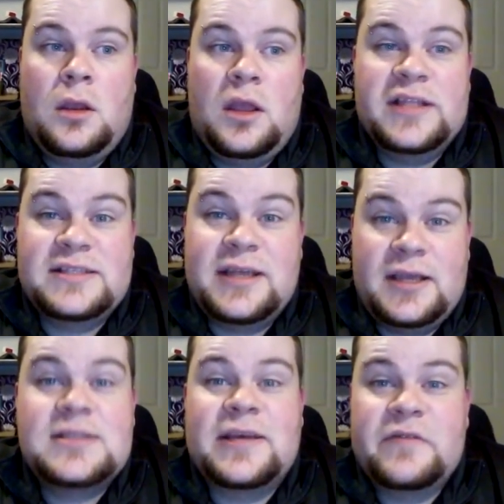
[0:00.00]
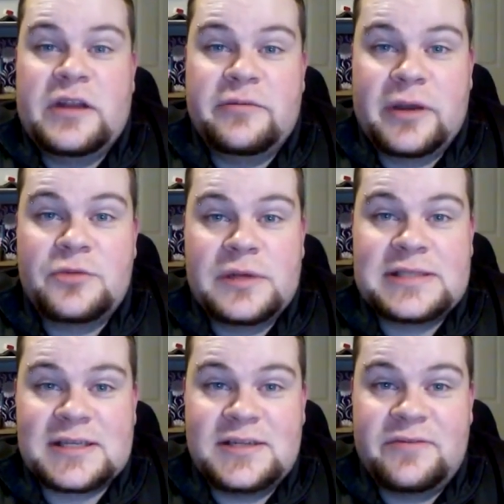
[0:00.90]
It's day 70 of my
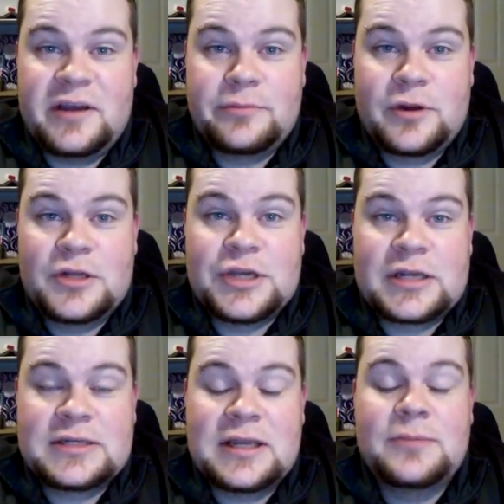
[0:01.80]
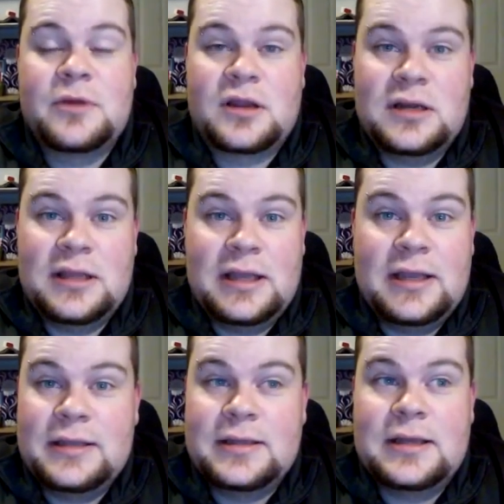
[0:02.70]
365 project. I'm not gonna
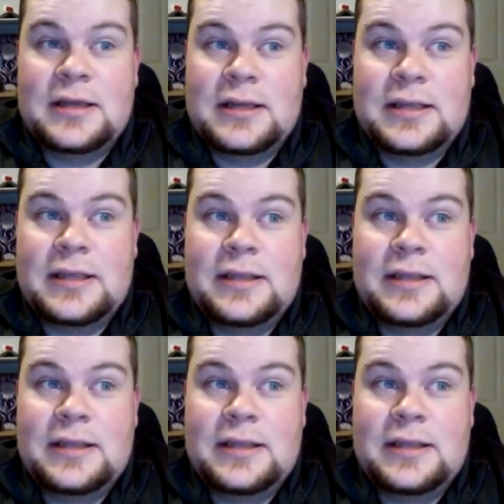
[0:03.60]
lie, I